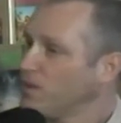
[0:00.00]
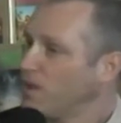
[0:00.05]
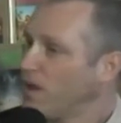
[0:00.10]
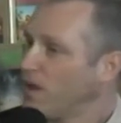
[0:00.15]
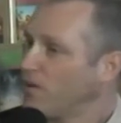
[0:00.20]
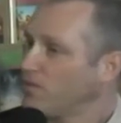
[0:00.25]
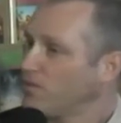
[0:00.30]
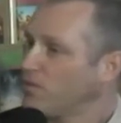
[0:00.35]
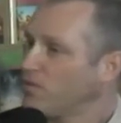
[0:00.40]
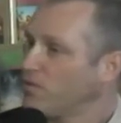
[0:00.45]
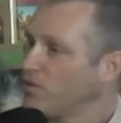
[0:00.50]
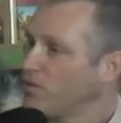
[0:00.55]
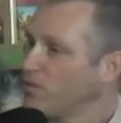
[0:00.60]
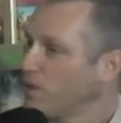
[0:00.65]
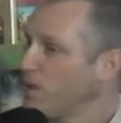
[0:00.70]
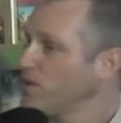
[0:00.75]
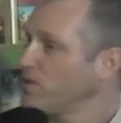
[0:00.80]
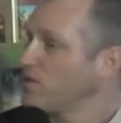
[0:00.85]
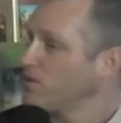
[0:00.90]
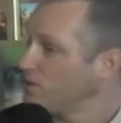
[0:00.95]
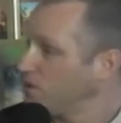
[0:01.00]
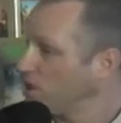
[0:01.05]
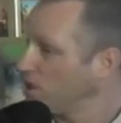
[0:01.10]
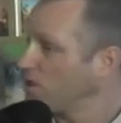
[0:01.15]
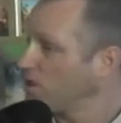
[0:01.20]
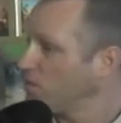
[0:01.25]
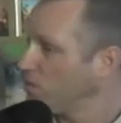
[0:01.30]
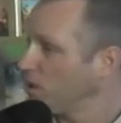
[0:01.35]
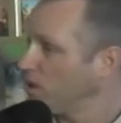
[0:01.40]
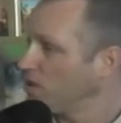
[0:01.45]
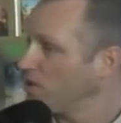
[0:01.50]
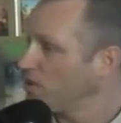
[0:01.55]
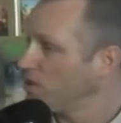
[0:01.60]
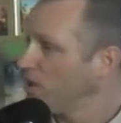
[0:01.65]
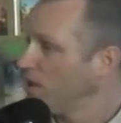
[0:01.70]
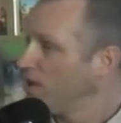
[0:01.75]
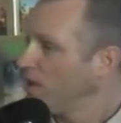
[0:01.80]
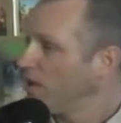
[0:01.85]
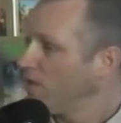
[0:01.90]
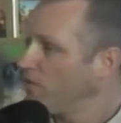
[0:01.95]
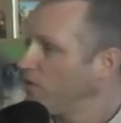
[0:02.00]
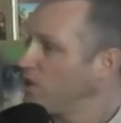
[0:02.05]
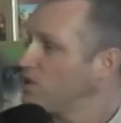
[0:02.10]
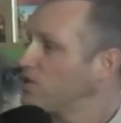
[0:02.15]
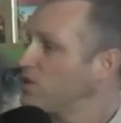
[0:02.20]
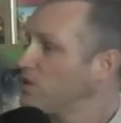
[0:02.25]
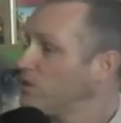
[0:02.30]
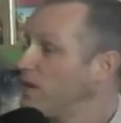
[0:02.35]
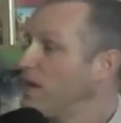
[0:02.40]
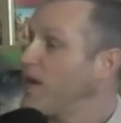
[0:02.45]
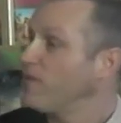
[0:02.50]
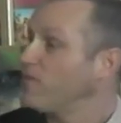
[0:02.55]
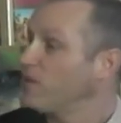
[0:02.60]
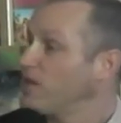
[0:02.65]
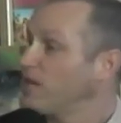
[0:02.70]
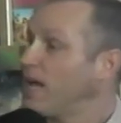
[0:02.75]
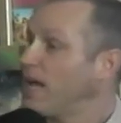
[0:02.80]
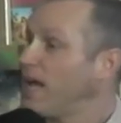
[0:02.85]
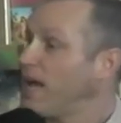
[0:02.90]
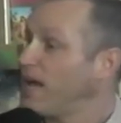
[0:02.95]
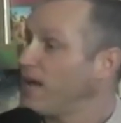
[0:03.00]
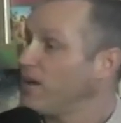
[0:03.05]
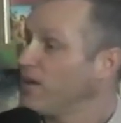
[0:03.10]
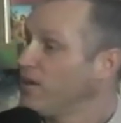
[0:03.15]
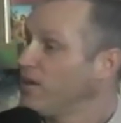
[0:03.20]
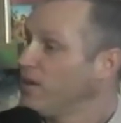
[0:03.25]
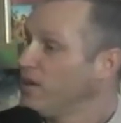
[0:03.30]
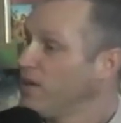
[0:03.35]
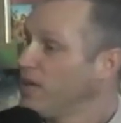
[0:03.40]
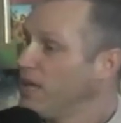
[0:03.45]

after a few months or 6 months. If you just do it every day.